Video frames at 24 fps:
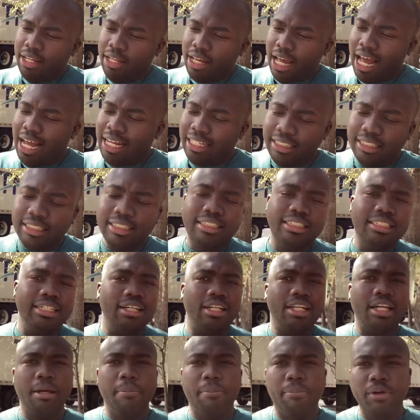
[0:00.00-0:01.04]
I
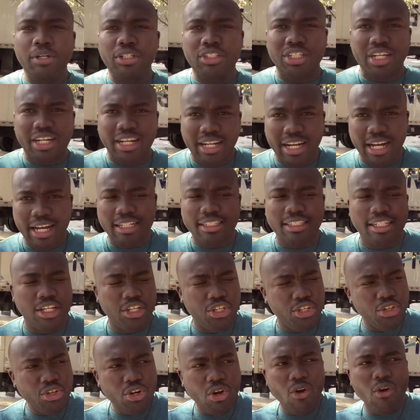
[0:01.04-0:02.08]
sincerely appreciate it, guys. And
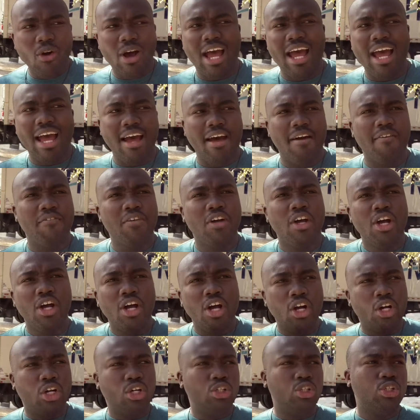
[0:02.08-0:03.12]
you don't have
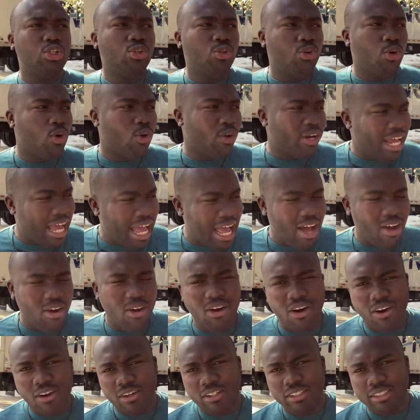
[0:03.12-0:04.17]
a clue on how
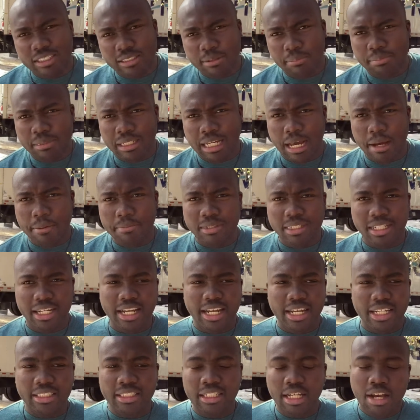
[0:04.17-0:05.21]
hard sometimes it
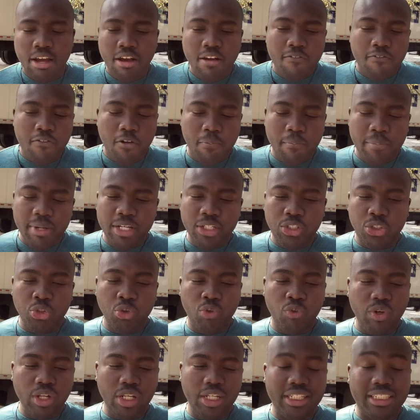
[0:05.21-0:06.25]
is for me to
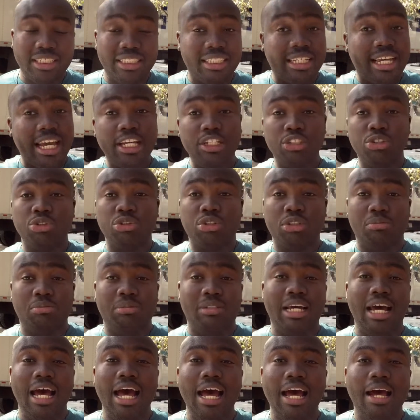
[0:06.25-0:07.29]
really schedule some
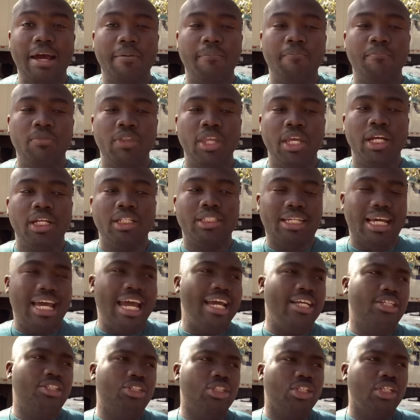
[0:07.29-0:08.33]
time to
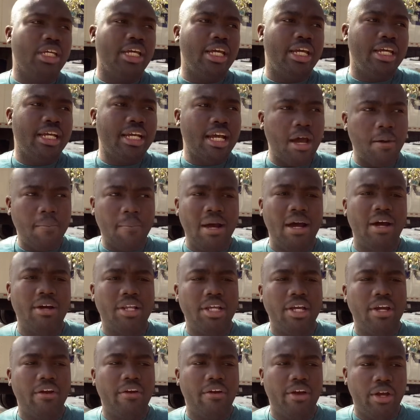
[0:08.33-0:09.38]
actually come out
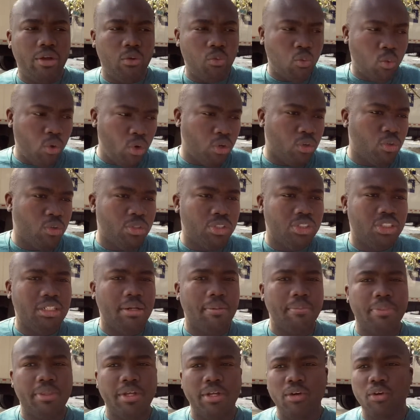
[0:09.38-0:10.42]
here and work on
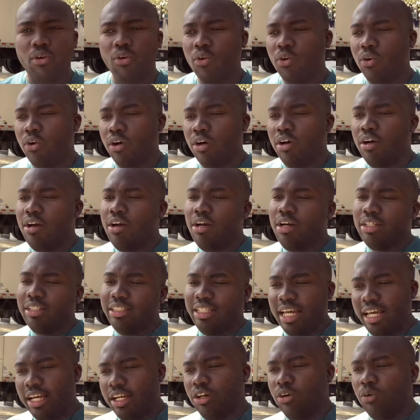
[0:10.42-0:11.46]
something or
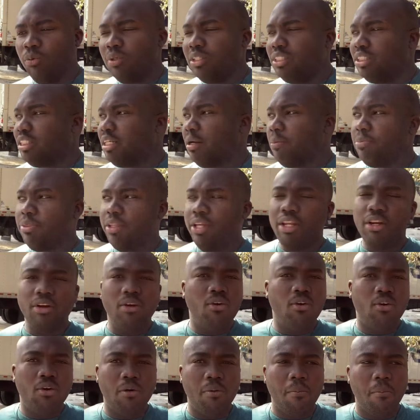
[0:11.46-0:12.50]
tinker with something
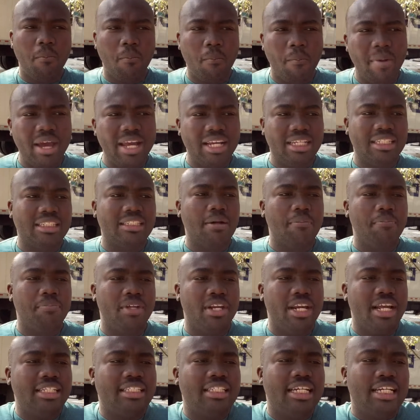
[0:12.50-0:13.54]
or make something
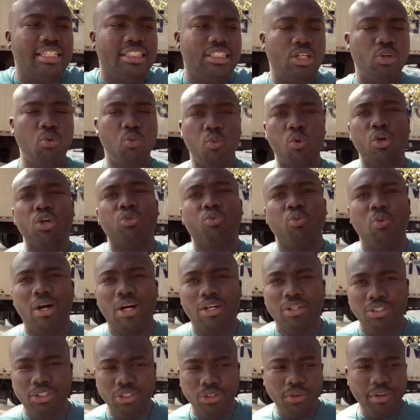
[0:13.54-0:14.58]
that's actually worthwhile
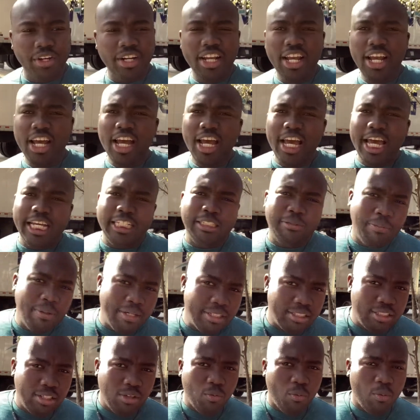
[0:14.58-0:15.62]
doing,
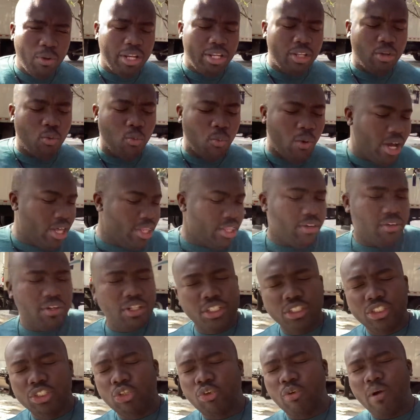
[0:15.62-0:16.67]
especially when the weather
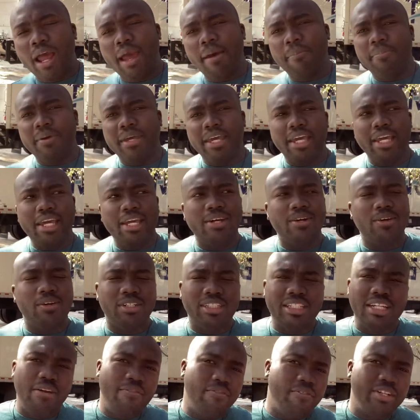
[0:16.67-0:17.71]
is crappy or
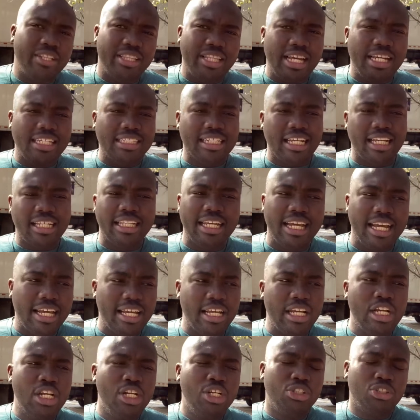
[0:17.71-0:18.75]
different things like that.
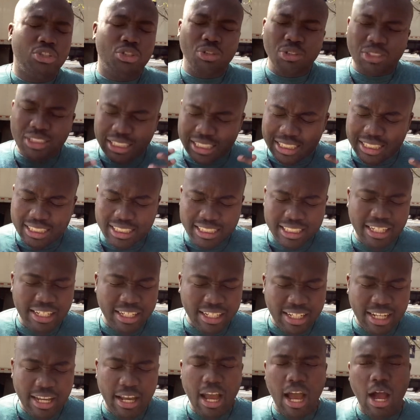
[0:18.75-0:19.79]
So
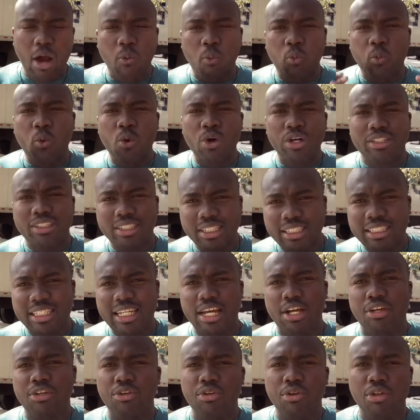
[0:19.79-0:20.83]
sincerely, I want to
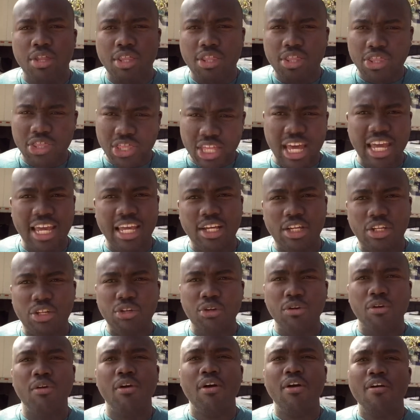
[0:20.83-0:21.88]
tell you thank
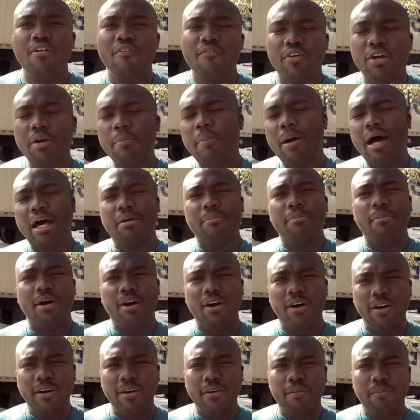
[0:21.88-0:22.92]
you from the bottom of my
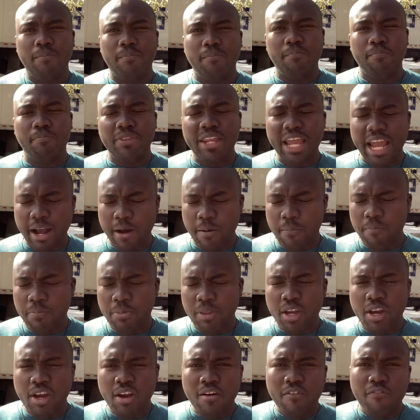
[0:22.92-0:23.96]
heart. Now,
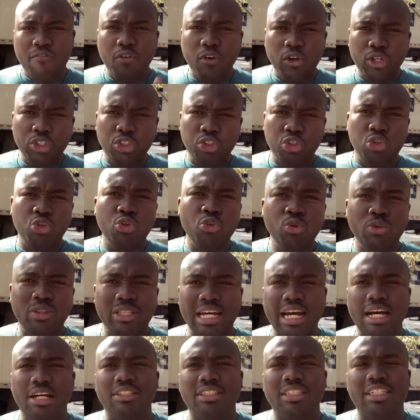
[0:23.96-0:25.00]
for
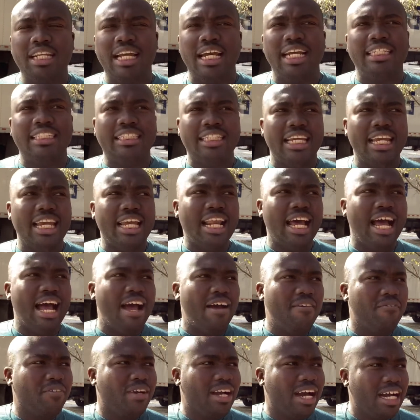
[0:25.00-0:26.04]
2019,
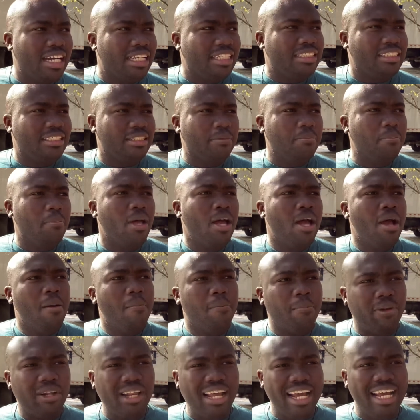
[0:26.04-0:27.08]
I've got some
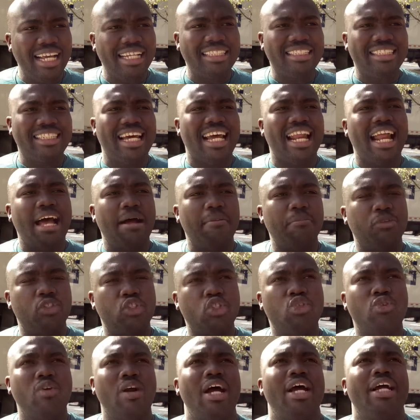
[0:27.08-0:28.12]
plans that I'm
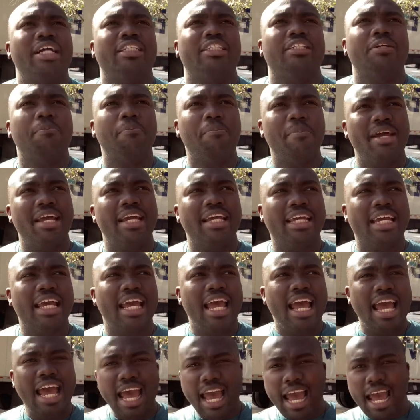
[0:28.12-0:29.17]
trying to make
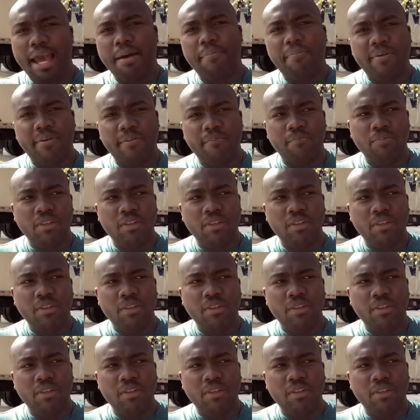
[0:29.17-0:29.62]
happen.